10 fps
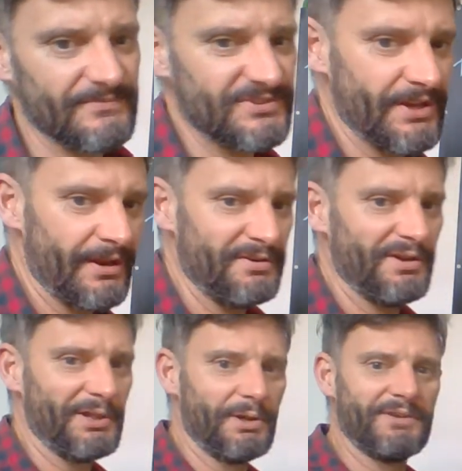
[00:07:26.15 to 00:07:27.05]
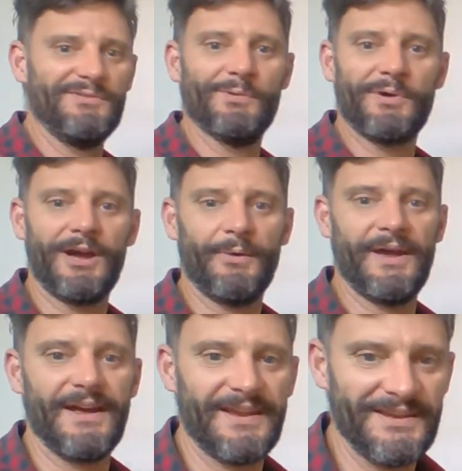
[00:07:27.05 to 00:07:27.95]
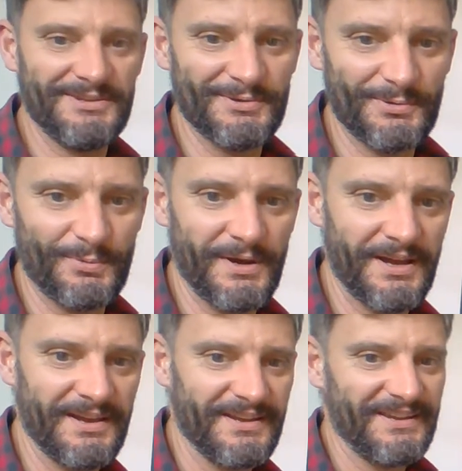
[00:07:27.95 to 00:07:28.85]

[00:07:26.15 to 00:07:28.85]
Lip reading: So a lot of you will go out and you'll